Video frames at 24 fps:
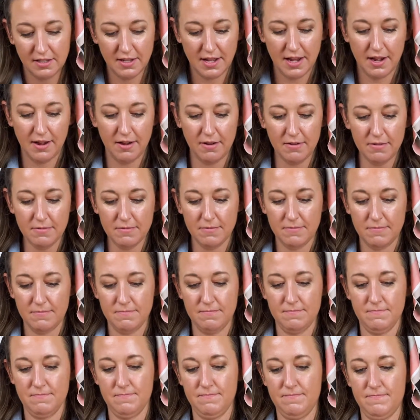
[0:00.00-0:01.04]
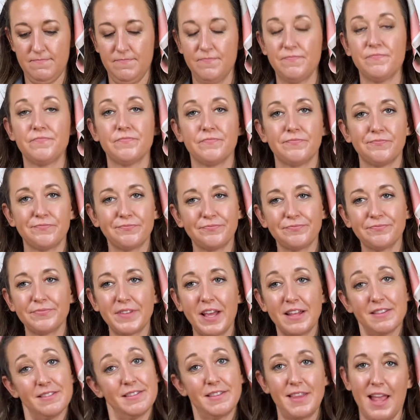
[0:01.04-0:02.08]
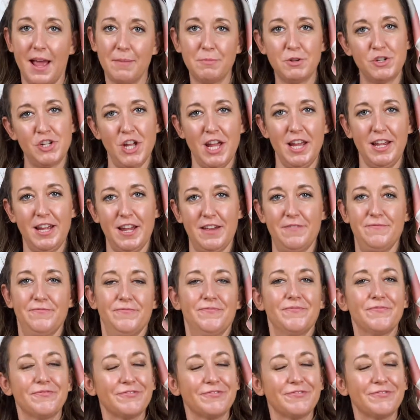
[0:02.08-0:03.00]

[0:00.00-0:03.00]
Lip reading: in there, it's time to shake it.